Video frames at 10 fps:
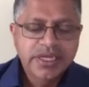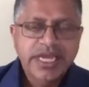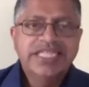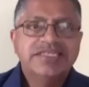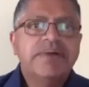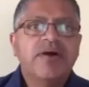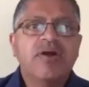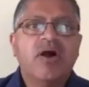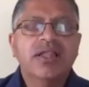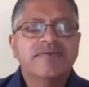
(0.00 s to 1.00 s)
It's about
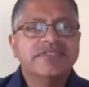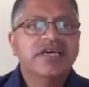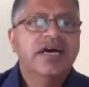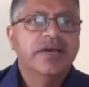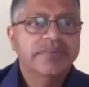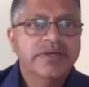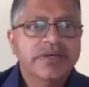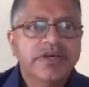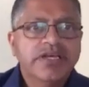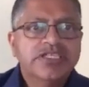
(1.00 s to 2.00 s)
all of time.
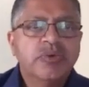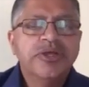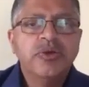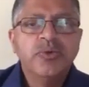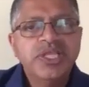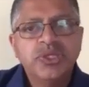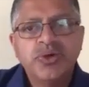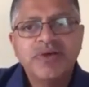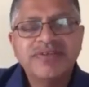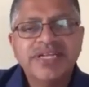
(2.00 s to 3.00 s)
So when you read through
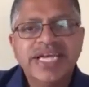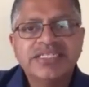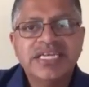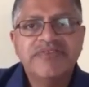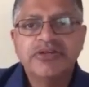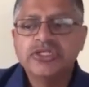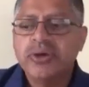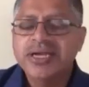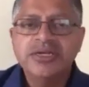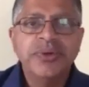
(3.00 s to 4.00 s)
Revelation, if you're
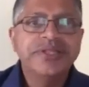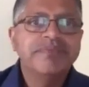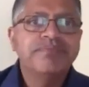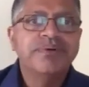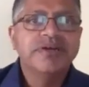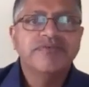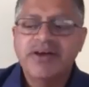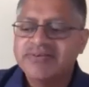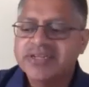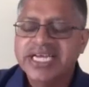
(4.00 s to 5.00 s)
trying to read the book of
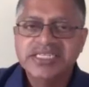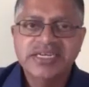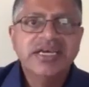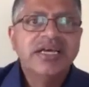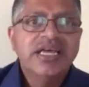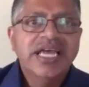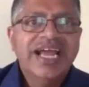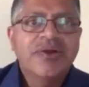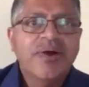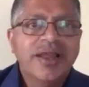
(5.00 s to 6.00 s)
Revelation
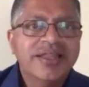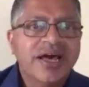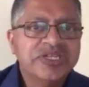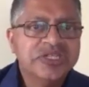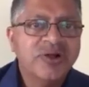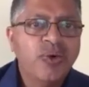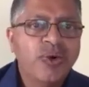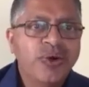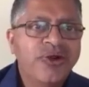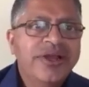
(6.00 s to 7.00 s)
in chronological
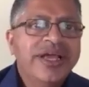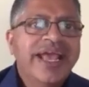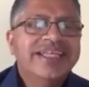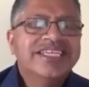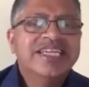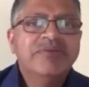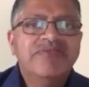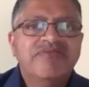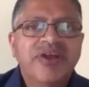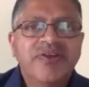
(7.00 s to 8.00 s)
order, it's going to be
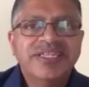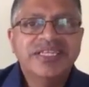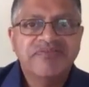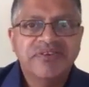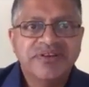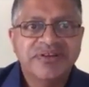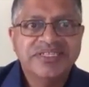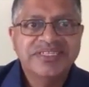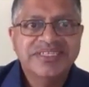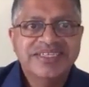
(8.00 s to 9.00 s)
very
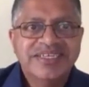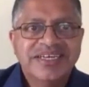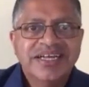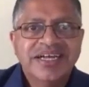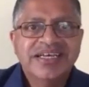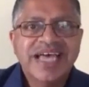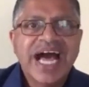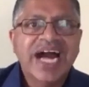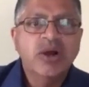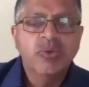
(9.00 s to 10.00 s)
difficult. Because
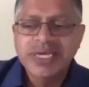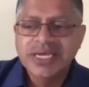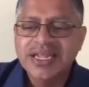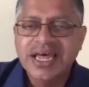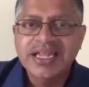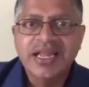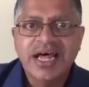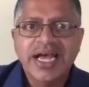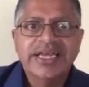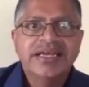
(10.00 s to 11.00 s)
how can we
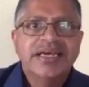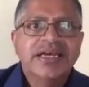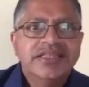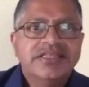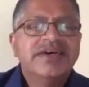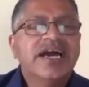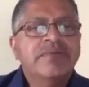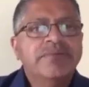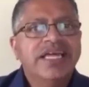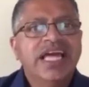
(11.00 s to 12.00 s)
align
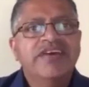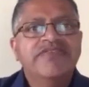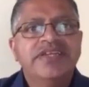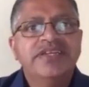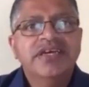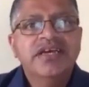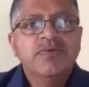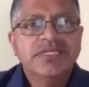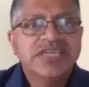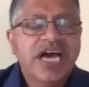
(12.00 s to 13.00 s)
time in heaven
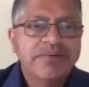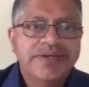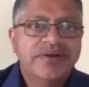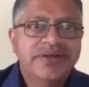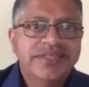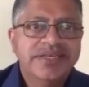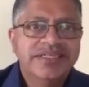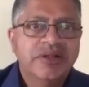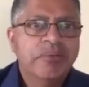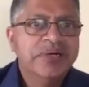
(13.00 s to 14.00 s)
with time on earth?
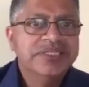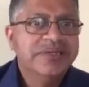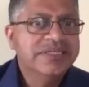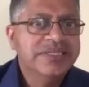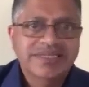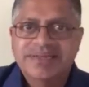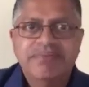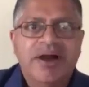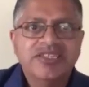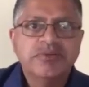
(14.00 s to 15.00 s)
It's almost it's, it's
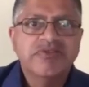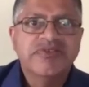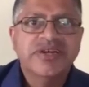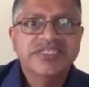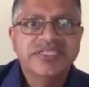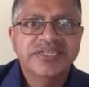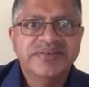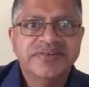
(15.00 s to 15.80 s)
impossible for us to do.